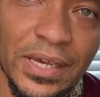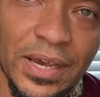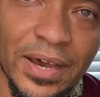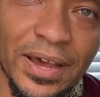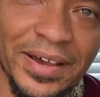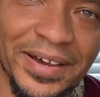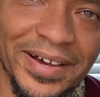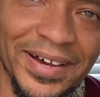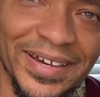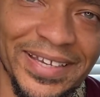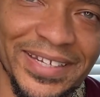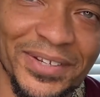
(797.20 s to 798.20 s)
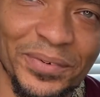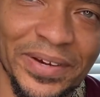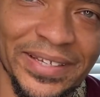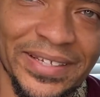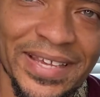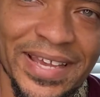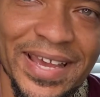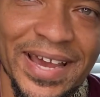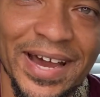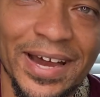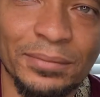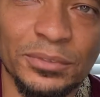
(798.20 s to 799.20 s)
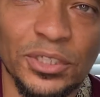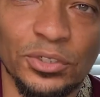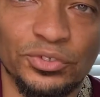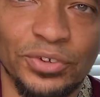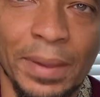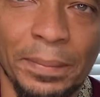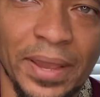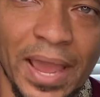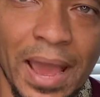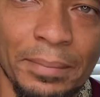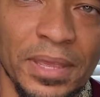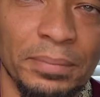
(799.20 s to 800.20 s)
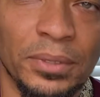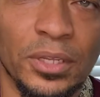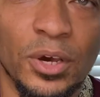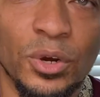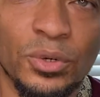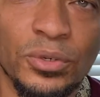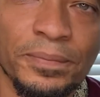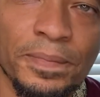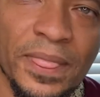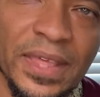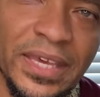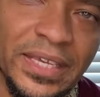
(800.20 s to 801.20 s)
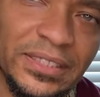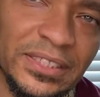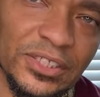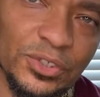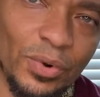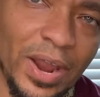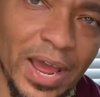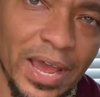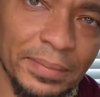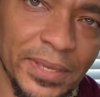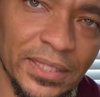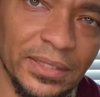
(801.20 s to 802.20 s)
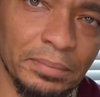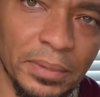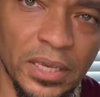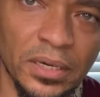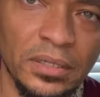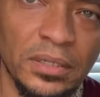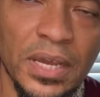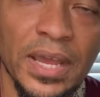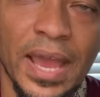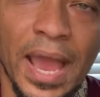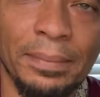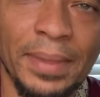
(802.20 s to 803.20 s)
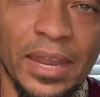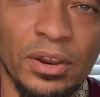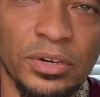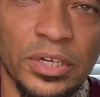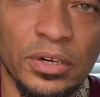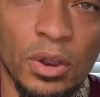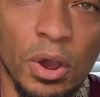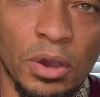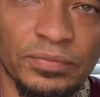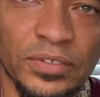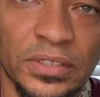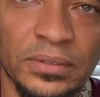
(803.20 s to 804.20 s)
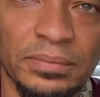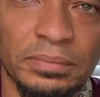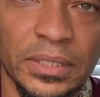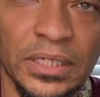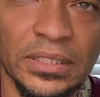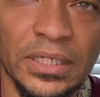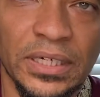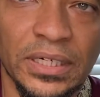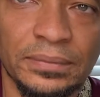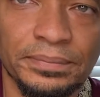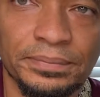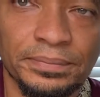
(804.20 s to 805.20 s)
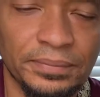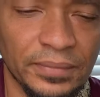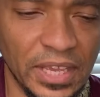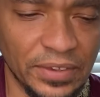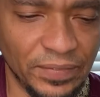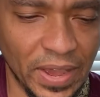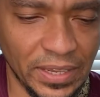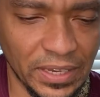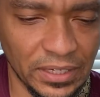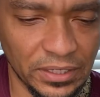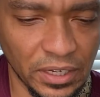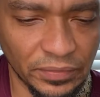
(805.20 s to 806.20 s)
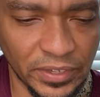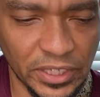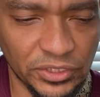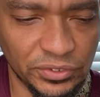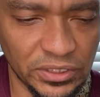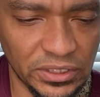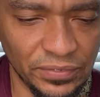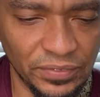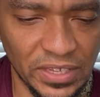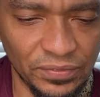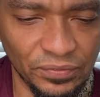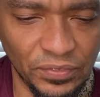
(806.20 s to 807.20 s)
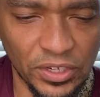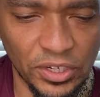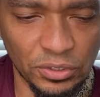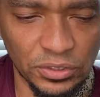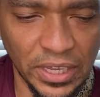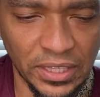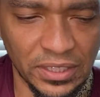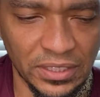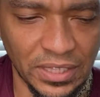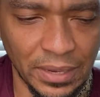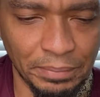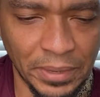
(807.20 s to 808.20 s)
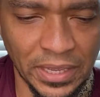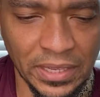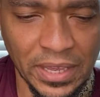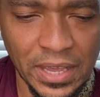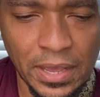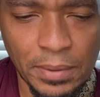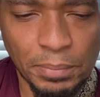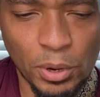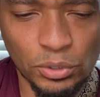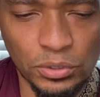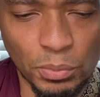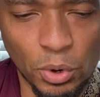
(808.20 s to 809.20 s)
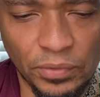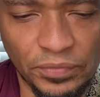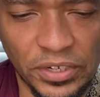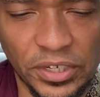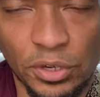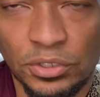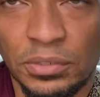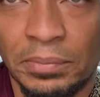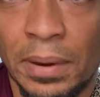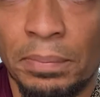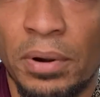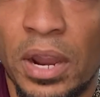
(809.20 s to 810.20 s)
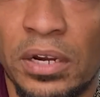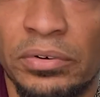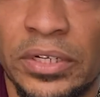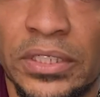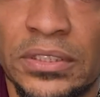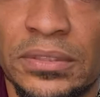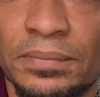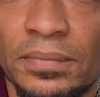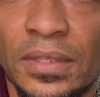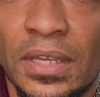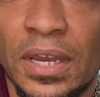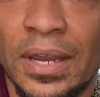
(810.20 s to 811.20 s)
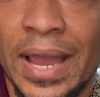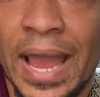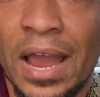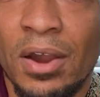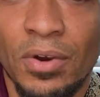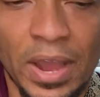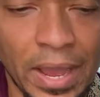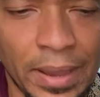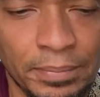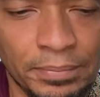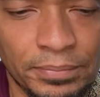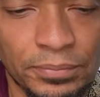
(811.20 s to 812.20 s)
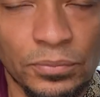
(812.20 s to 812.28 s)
Anyway, so drop a comment below, hit subscribe, hit the bell. I'm not on here often, but if I get enough interest in even videos like this, I may post more videos of my progress, how I'm